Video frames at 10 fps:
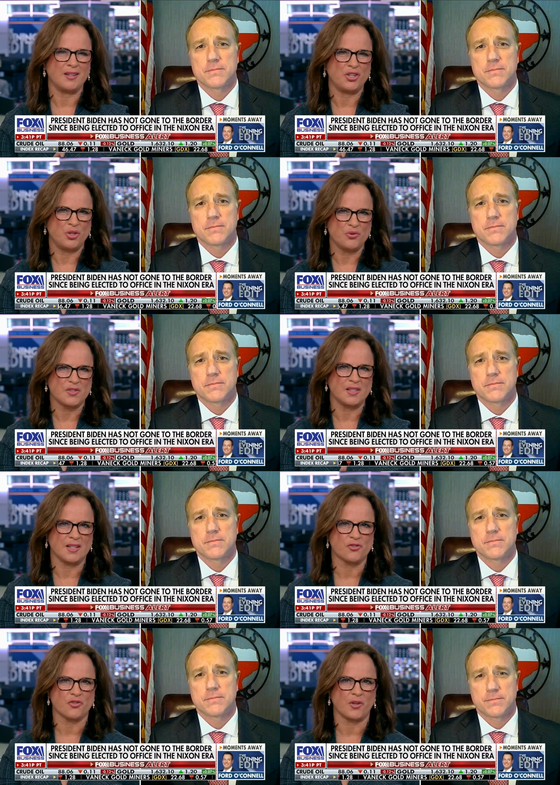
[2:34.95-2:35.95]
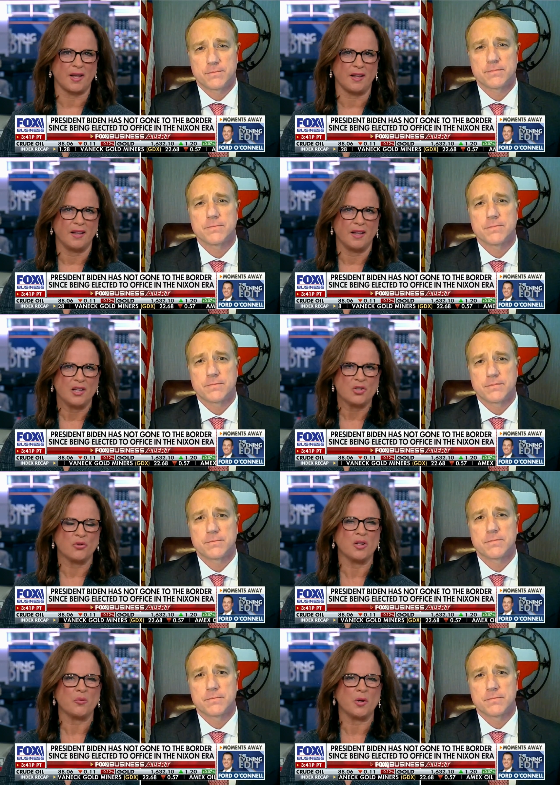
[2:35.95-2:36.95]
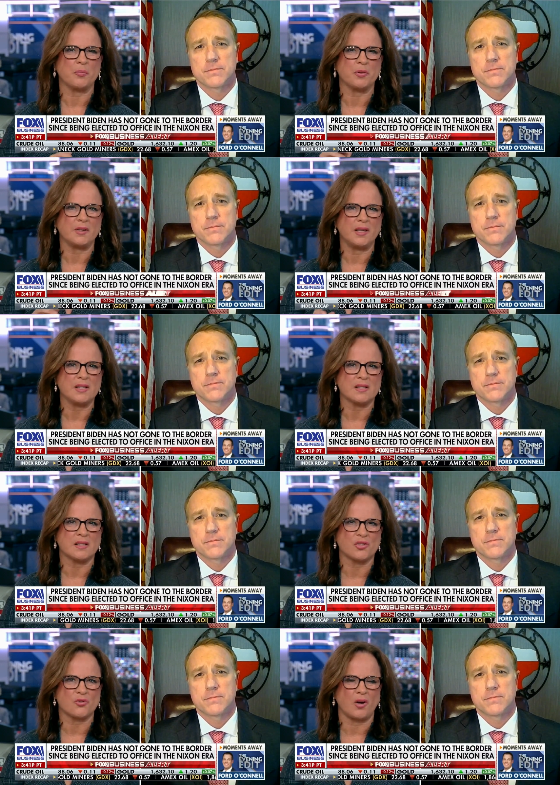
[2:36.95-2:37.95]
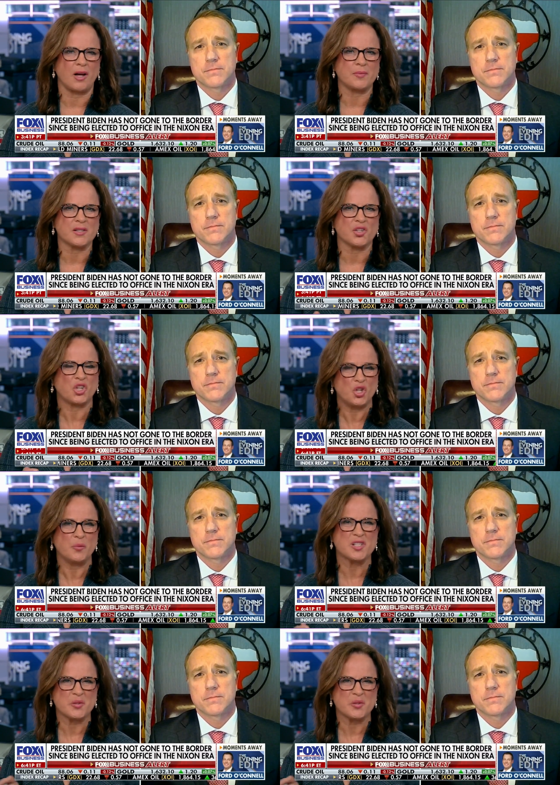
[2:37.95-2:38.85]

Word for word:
Speaker 1: in Houston yesterday during what police described as a human